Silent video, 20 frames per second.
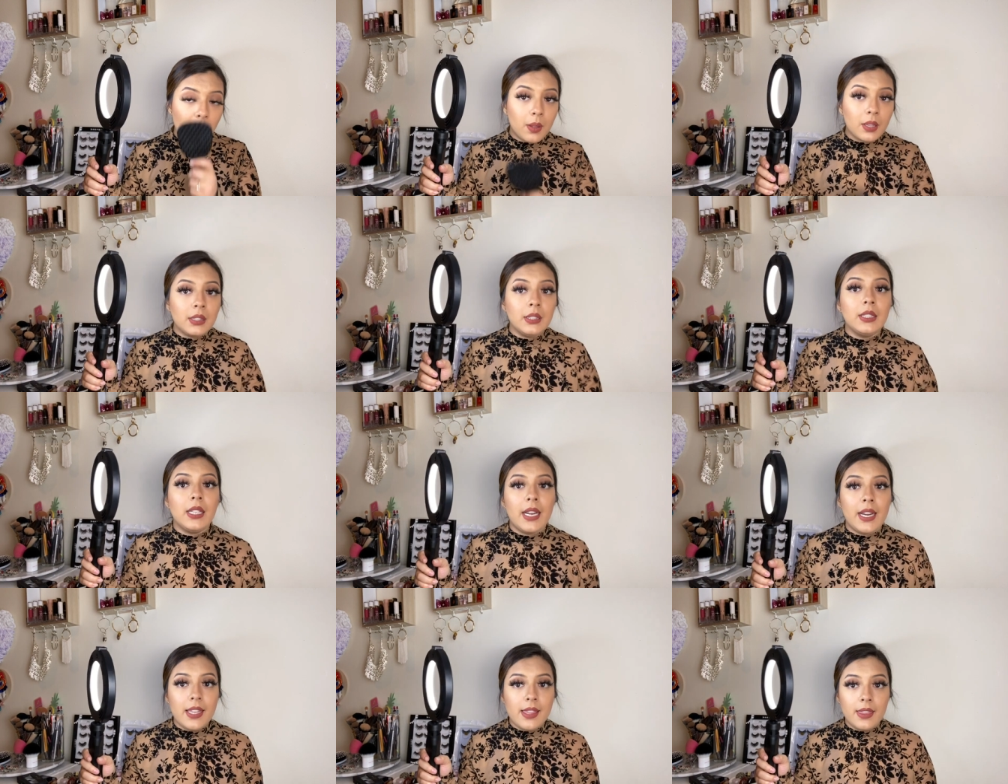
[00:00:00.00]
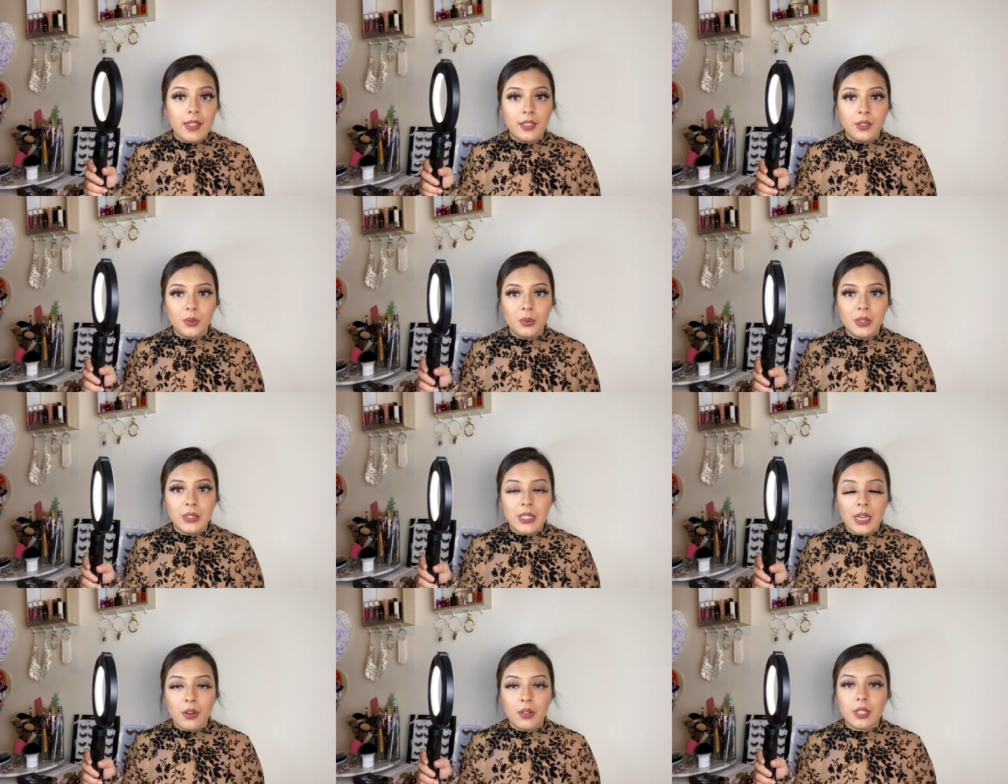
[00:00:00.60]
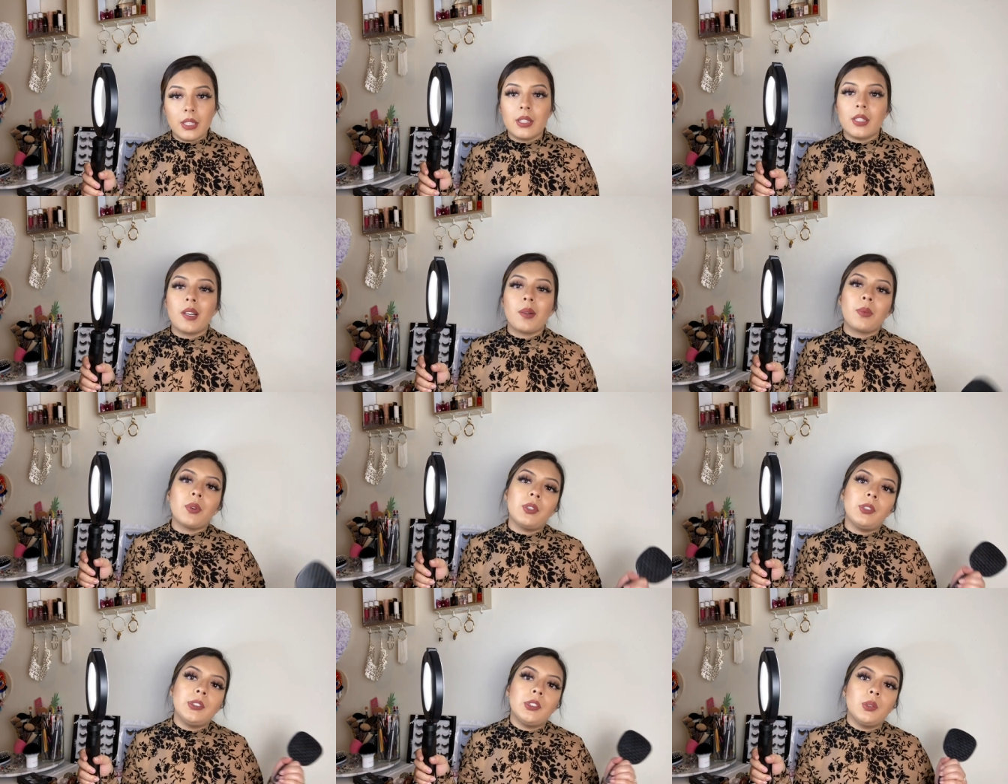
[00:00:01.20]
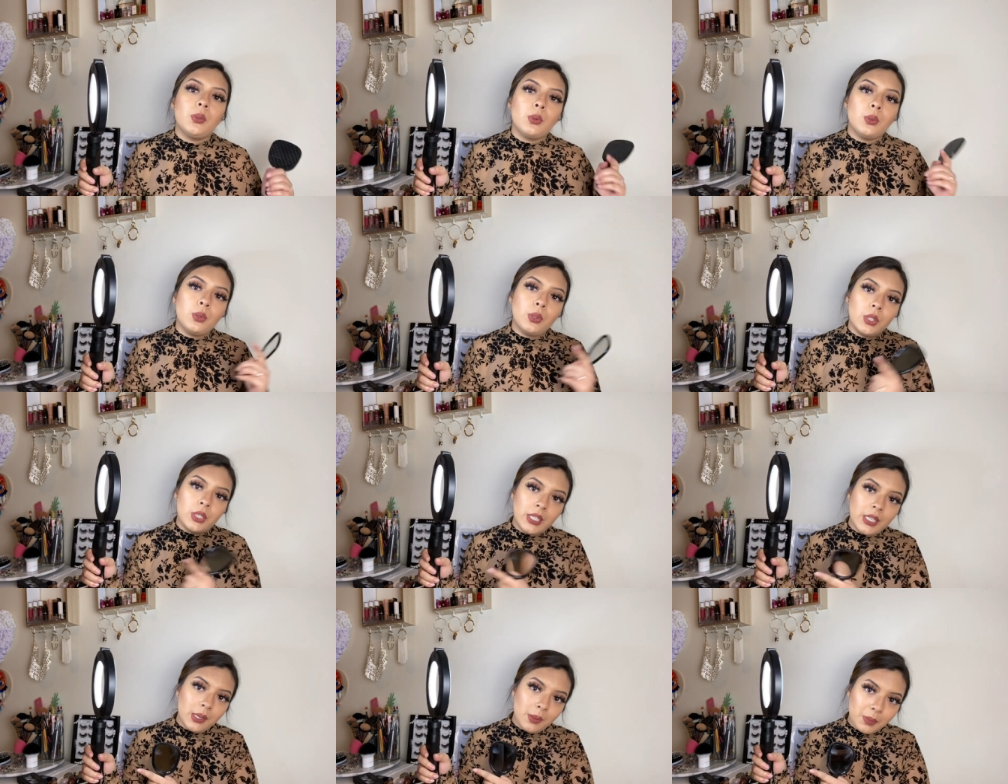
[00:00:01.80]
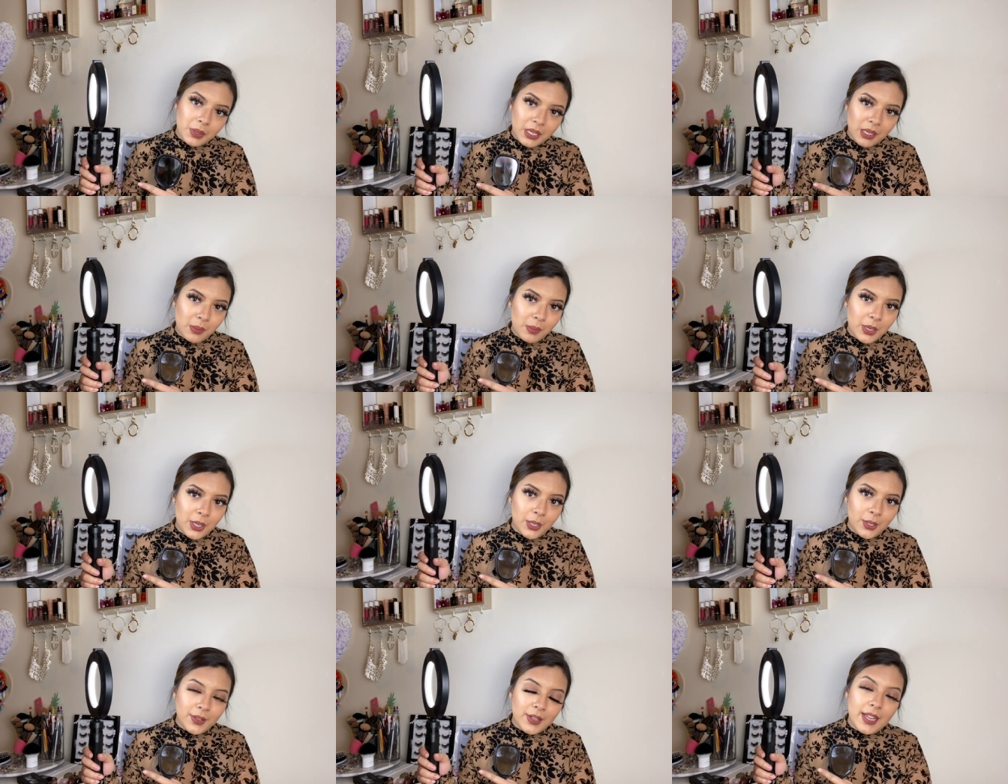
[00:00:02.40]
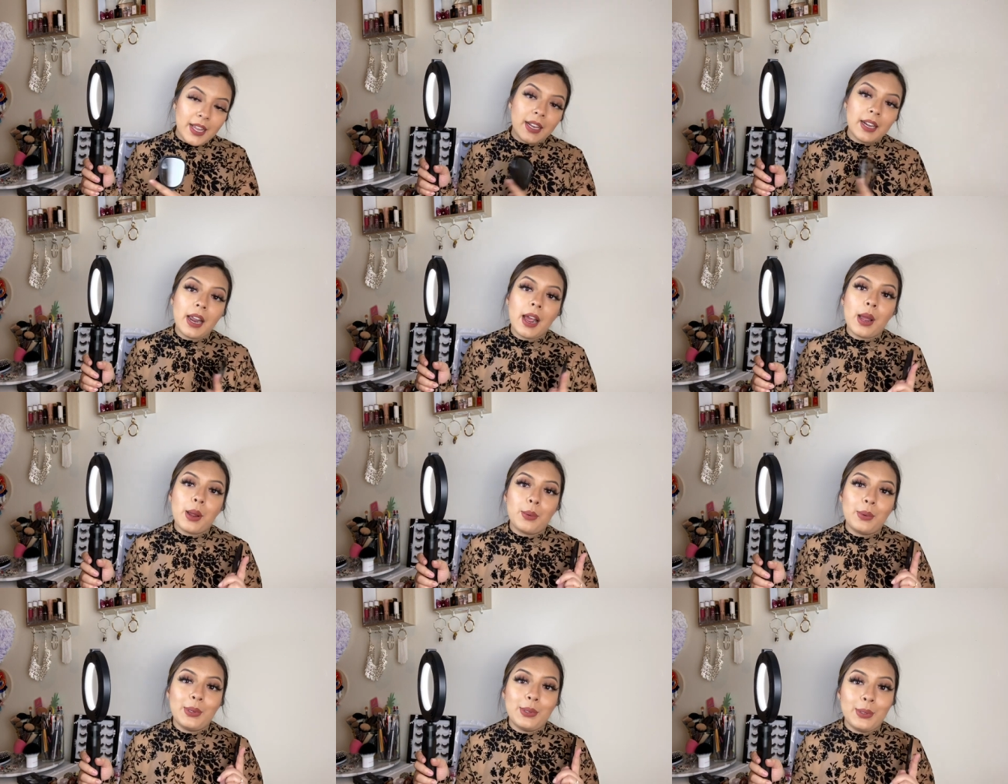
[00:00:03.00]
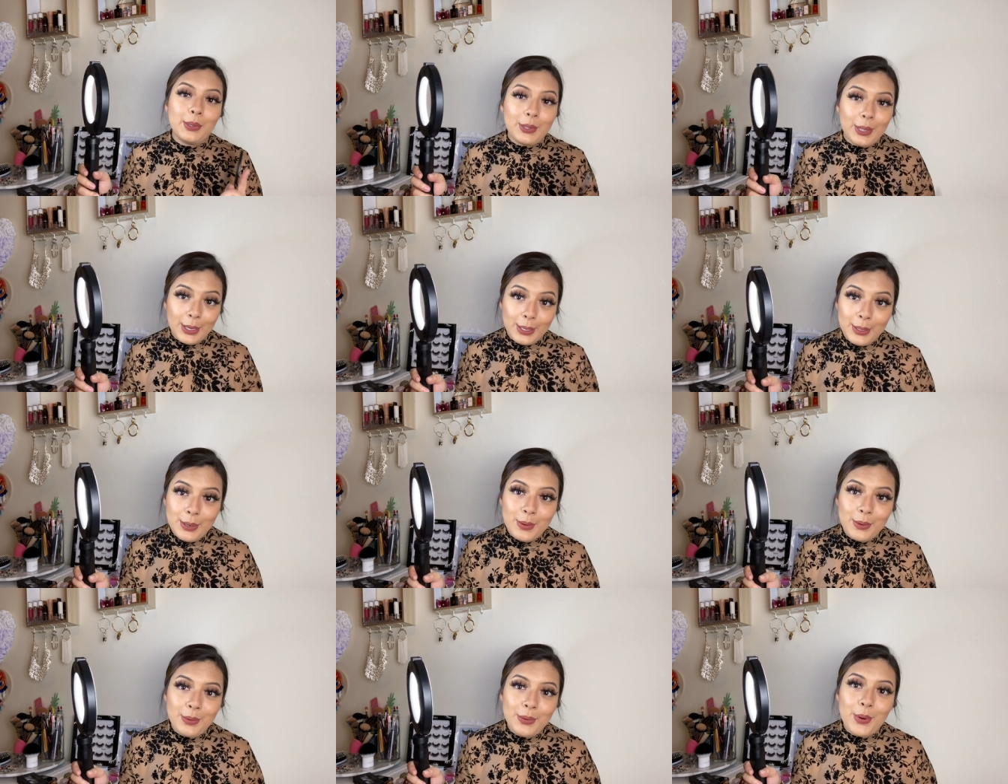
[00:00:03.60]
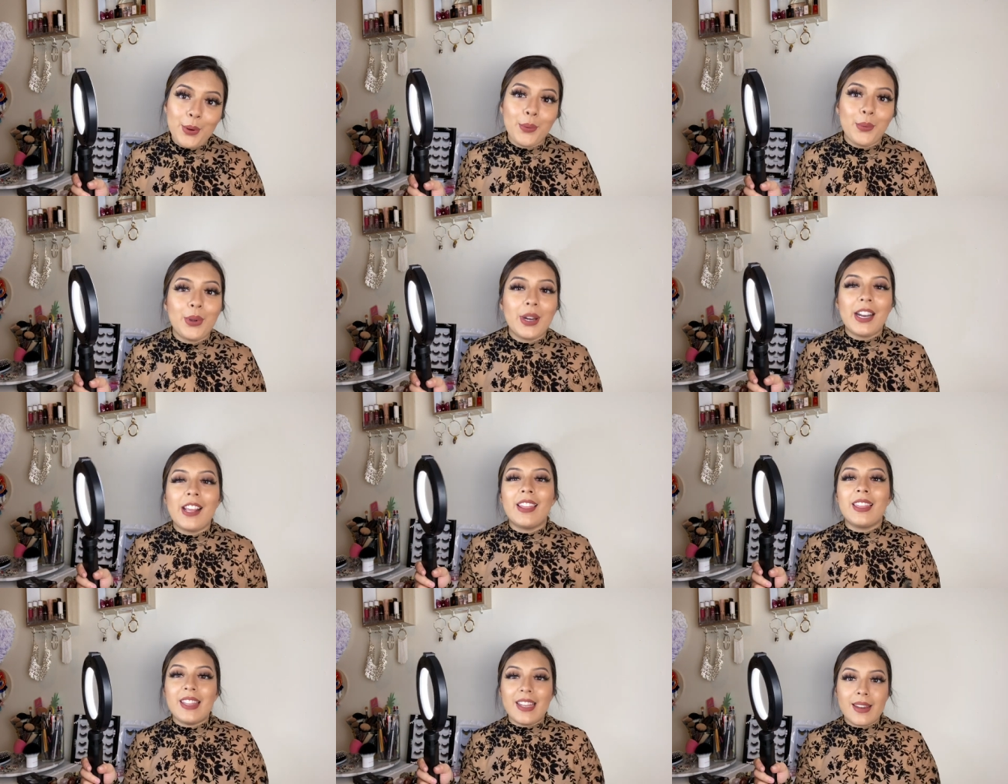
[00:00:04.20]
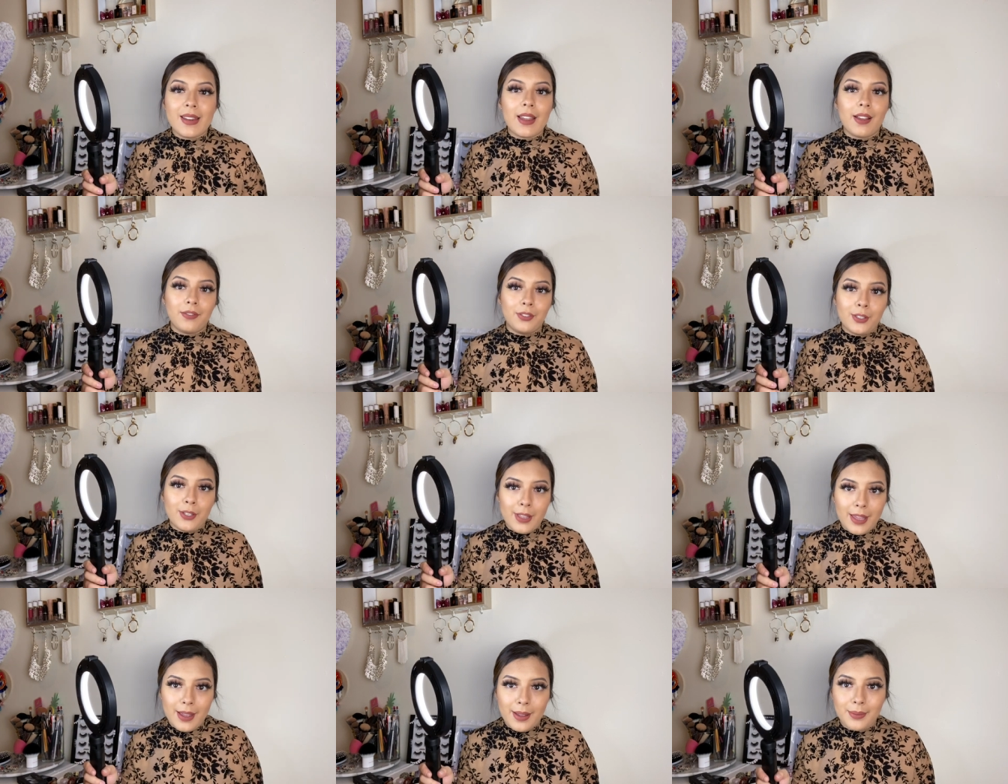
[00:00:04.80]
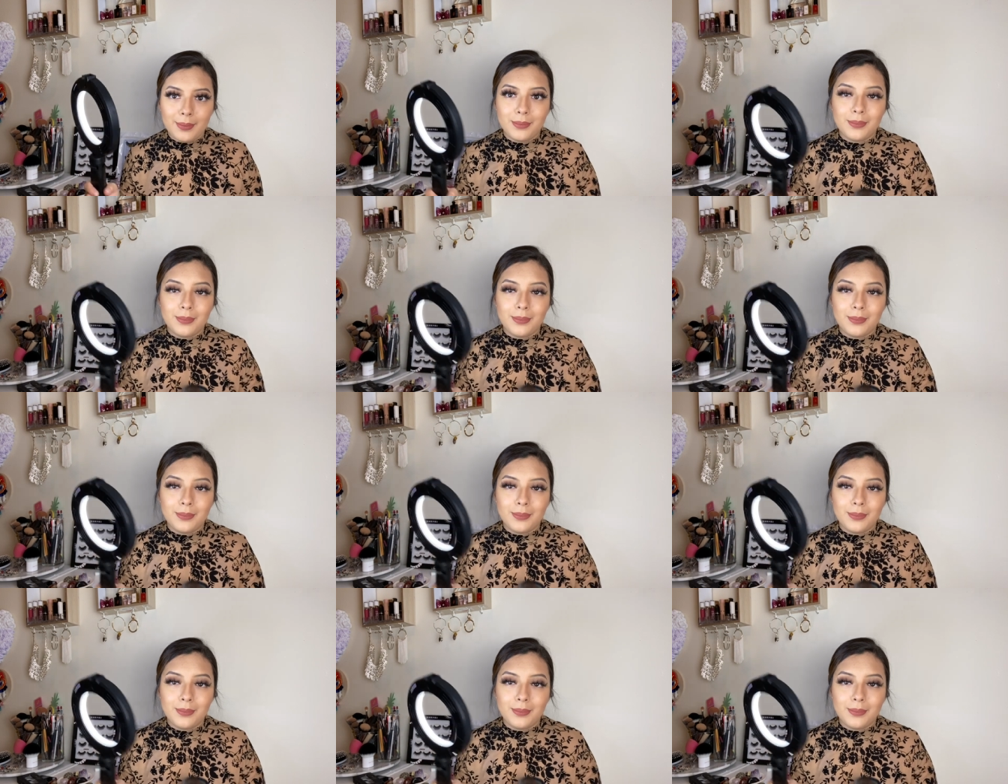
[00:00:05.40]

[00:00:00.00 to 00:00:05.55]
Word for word: laying this one down, and then I'm going to look in a big mirror and I will let you know what I think after that.